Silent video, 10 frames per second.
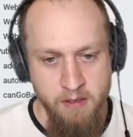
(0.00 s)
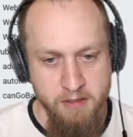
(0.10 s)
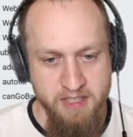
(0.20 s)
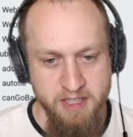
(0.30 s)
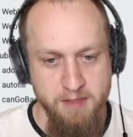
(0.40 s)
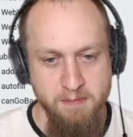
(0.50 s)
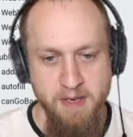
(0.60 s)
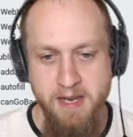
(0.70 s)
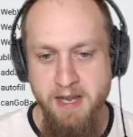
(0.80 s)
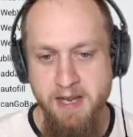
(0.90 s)

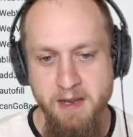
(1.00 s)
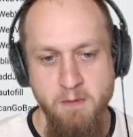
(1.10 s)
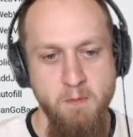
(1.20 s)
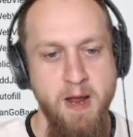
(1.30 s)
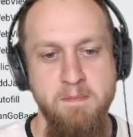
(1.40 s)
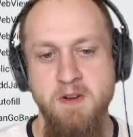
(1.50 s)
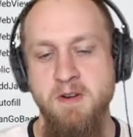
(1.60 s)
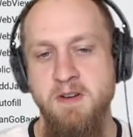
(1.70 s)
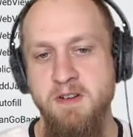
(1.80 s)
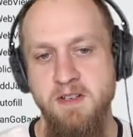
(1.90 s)
display web
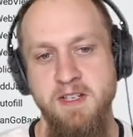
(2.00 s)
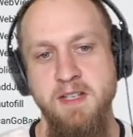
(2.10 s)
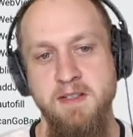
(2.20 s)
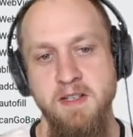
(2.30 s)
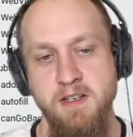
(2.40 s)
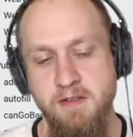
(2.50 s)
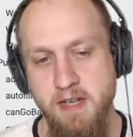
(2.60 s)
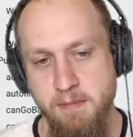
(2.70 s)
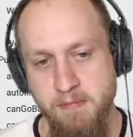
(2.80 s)
content inside your app.